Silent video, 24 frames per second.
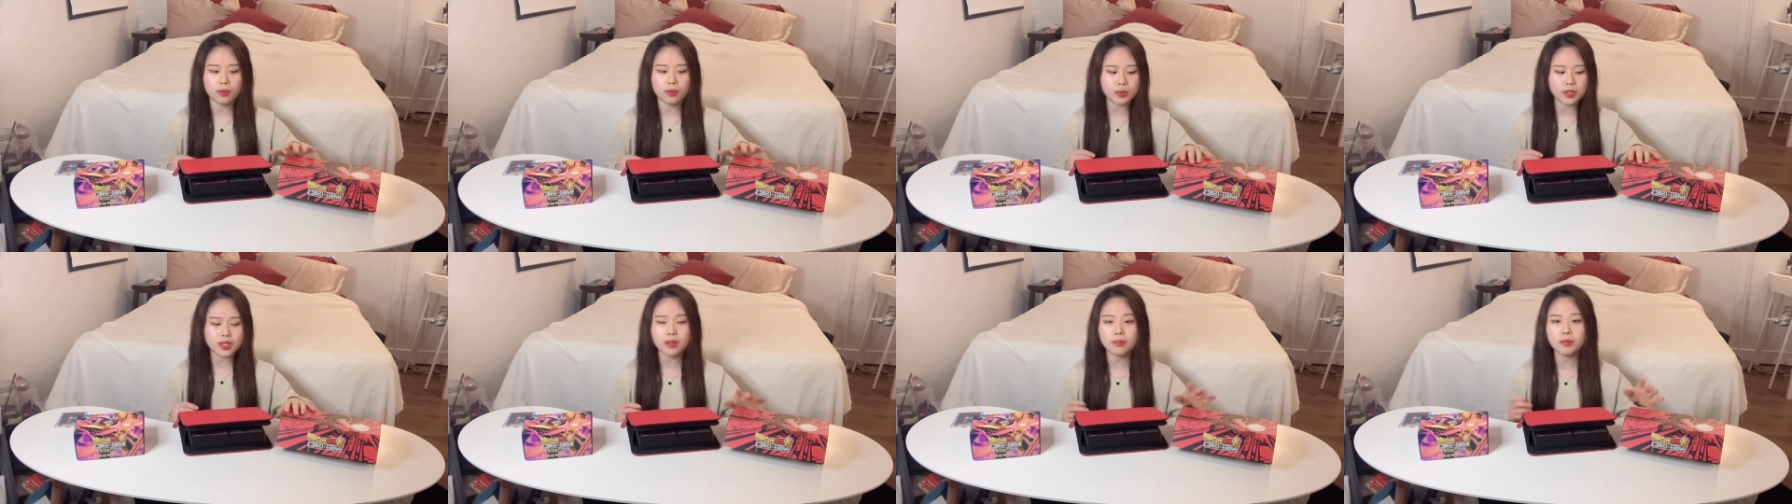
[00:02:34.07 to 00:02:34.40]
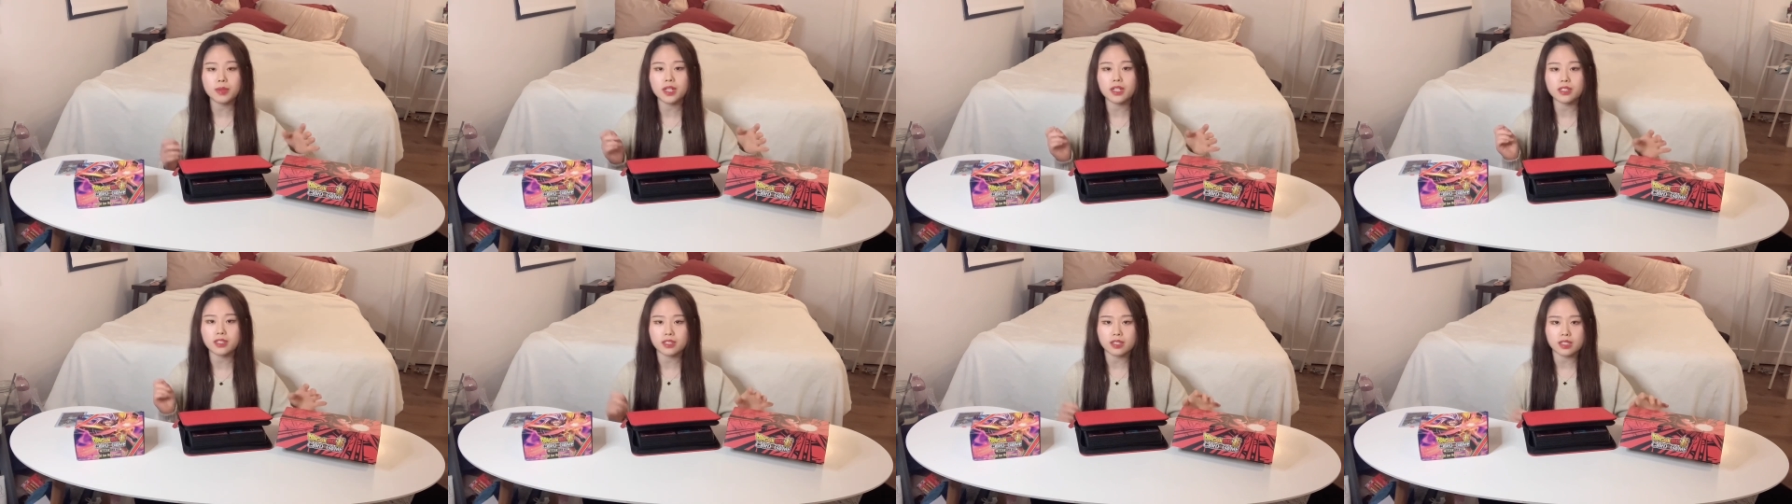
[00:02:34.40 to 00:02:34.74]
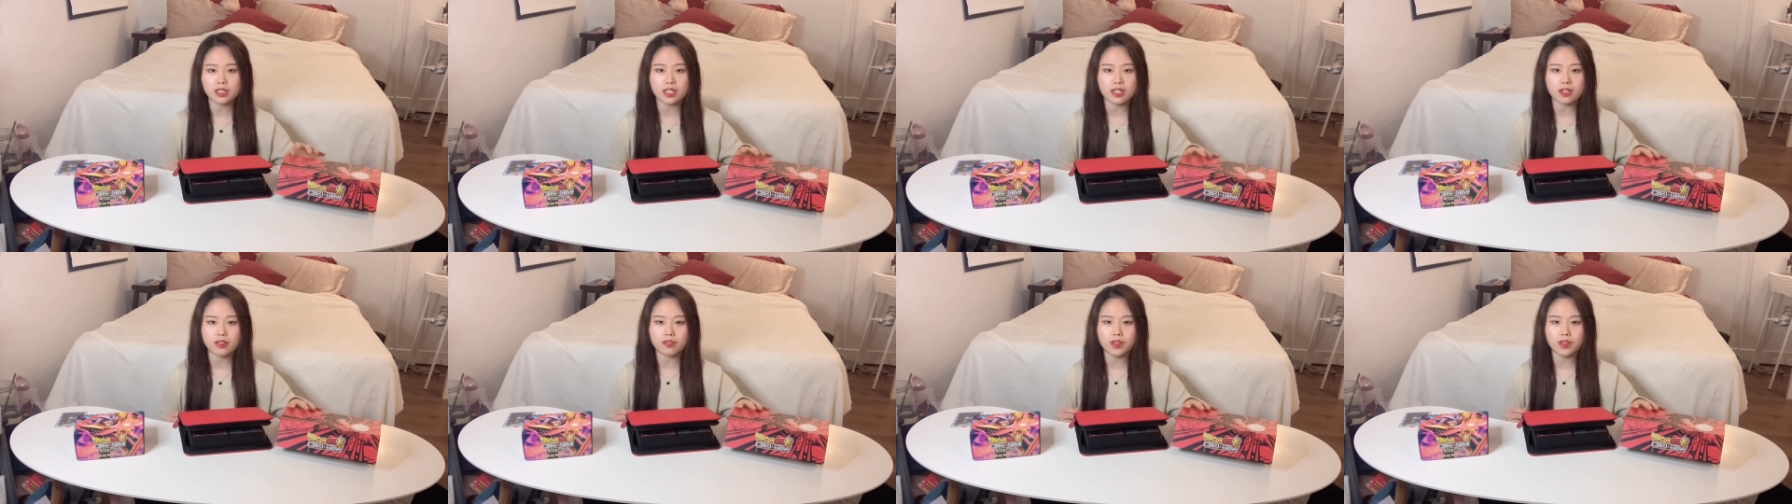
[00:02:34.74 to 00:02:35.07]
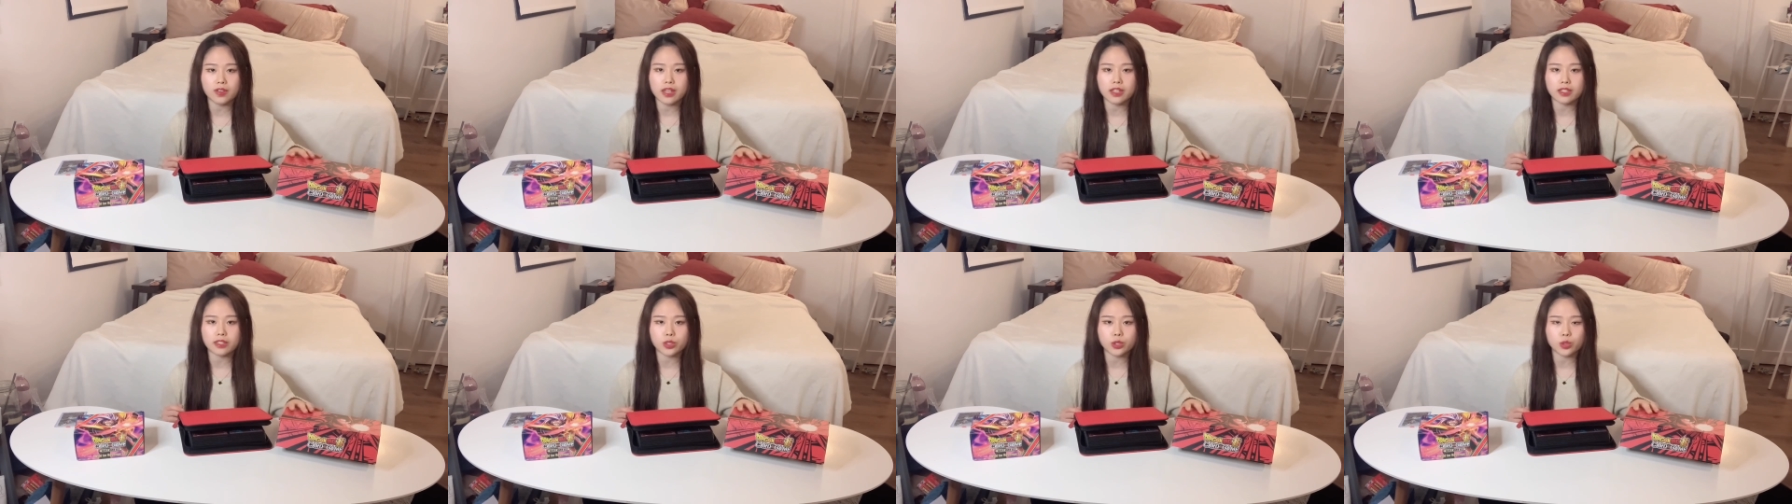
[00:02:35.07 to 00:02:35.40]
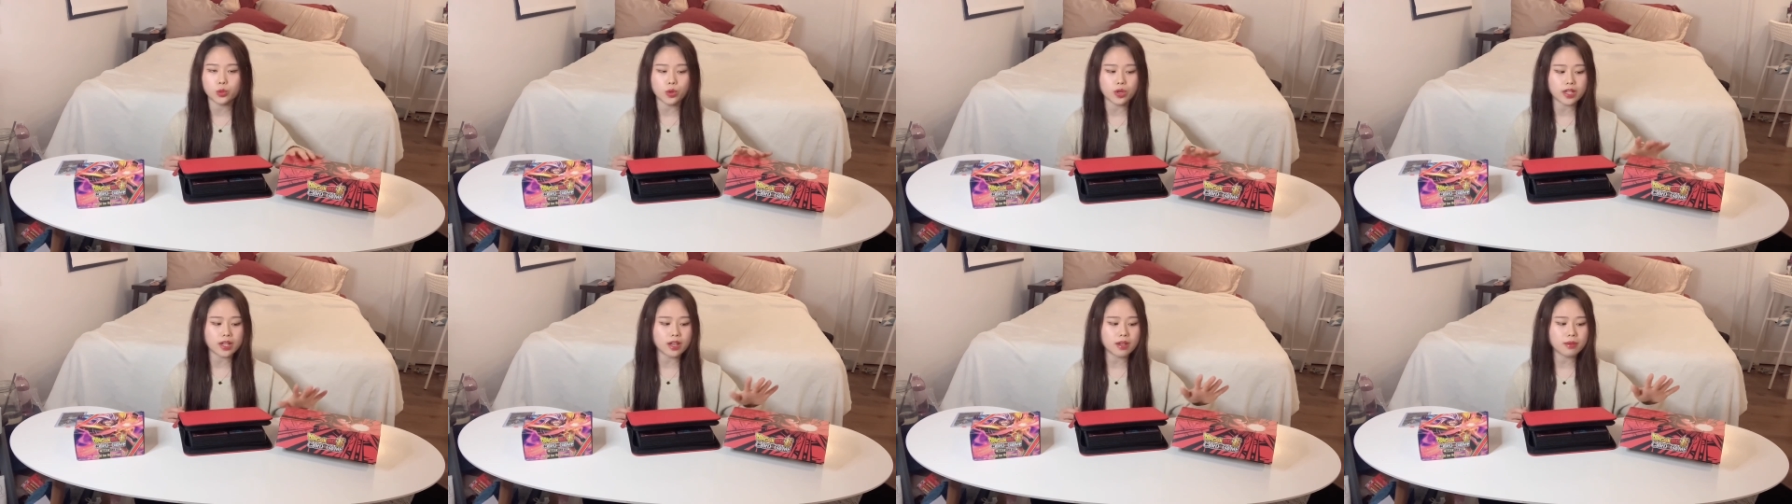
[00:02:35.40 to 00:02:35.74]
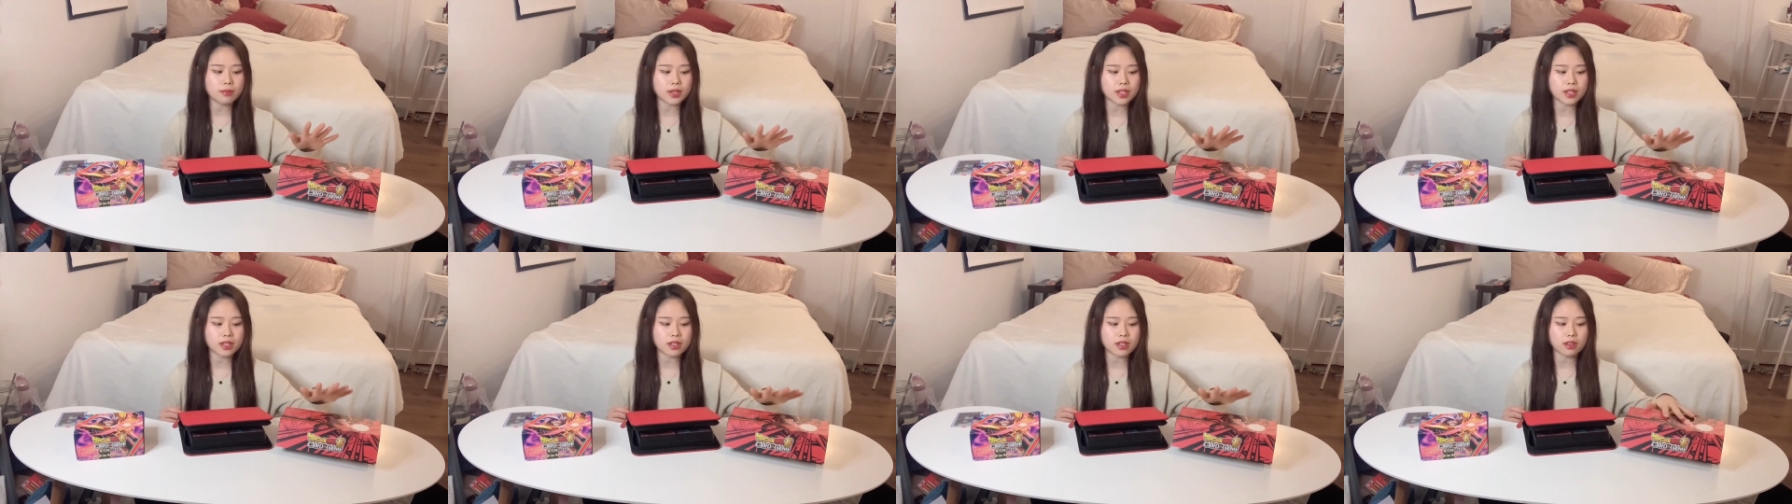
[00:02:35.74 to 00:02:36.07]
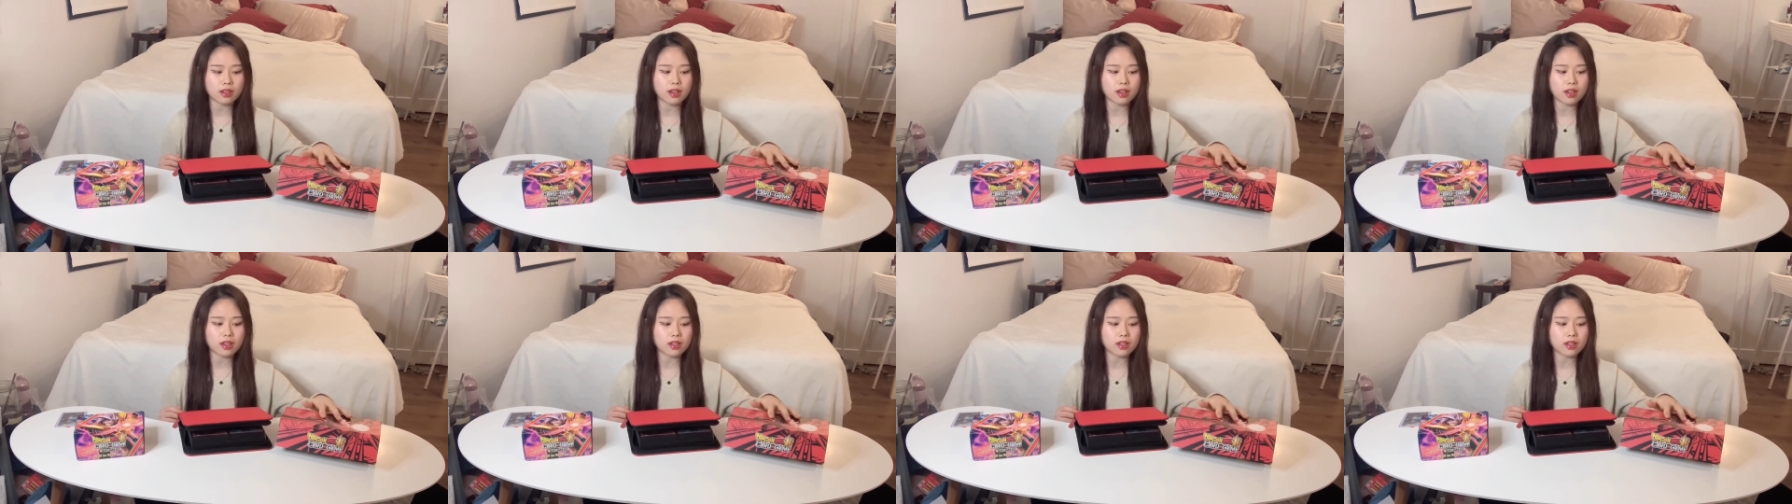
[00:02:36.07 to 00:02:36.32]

put them in a sleeve and store them in,